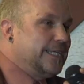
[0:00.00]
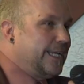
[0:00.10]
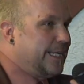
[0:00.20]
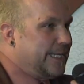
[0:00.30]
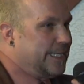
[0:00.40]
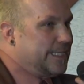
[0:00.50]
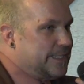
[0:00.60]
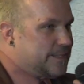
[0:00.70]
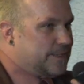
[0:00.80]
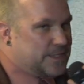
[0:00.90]
It
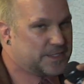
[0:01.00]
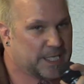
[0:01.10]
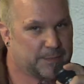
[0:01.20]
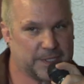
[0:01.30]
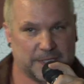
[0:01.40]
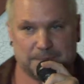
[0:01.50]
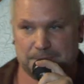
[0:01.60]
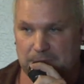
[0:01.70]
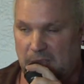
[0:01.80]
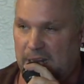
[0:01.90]
is a stimulant,
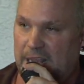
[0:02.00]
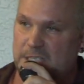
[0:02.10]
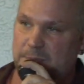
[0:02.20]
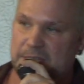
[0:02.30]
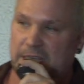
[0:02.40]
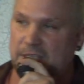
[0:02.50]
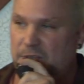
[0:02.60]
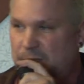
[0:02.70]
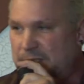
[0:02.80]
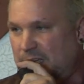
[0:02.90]
and it has to be taken
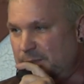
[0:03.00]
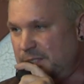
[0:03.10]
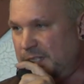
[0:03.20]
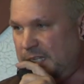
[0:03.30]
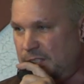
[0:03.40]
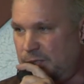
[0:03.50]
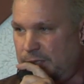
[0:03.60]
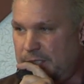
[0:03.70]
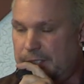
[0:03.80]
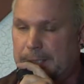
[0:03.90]
3 times a day to do
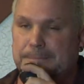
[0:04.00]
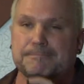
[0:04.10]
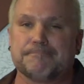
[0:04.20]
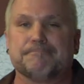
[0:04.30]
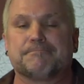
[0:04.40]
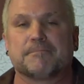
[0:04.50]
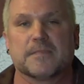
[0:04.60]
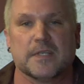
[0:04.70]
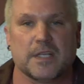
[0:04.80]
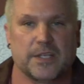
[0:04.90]
any good.
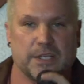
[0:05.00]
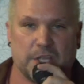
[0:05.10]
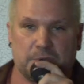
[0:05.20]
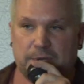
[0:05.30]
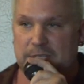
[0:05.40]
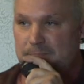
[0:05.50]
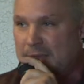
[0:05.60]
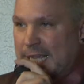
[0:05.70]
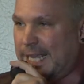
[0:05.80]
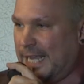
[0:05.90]
The other one is
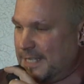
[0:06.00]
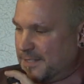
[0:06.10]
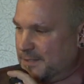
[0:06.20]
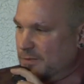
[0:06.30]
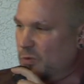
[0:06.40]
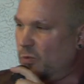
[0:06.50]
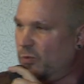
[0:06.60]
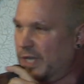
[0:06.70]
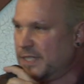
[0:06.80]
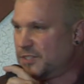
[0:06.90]
Megace,
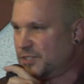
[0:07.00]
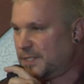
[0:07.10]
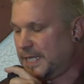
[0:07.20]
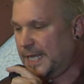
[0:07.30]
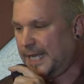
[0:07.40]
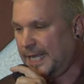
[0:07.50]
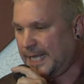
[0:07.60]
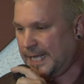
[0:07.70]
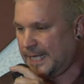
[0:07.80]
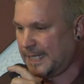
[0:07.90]
which
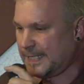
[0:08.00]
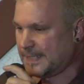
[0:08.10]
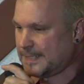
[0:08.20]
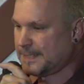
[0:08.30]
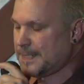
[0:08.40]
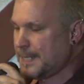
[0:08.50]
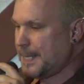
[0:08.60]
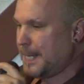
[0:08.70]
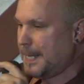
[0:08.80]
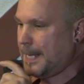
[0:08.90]
is
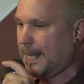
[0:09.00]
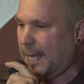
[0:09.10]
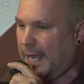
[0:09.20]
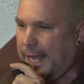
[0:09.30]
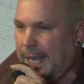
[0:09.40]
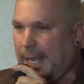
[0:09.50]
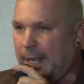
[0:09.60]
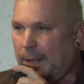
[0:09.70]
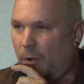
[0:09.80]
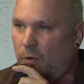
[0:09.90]

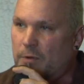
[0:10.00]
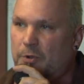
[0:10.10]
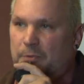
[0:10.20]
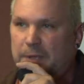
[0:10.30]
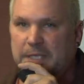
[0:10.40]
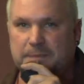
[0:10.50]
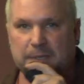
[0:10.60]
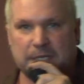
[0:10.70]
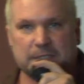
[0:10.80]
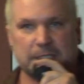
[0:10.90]
a hormone-based
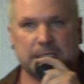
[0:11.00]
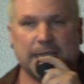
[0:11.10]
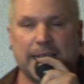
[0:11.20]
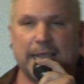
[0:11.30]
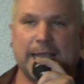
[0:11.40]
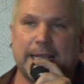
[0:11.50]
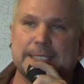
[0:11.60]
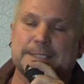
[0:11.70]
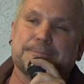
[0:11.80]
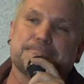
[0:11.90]
medicine,
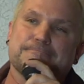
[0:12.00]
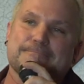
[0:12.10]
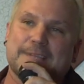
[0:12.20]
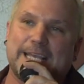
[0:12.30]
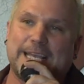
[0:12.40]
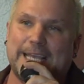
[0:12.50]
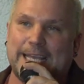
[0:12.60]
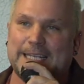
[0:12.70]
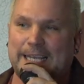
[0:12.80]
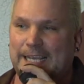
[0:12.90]
and
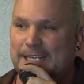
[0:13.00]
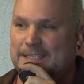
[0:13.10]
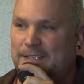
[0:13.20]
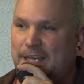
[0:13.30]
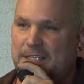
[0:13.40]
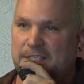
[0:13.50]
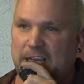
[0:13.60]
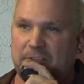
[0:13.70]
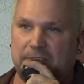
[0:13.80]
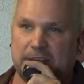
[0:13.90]
it has a lot of side
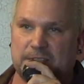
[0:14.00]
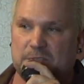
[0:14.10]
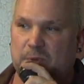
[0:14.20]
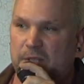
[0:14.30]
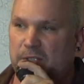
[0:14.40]
effects as well,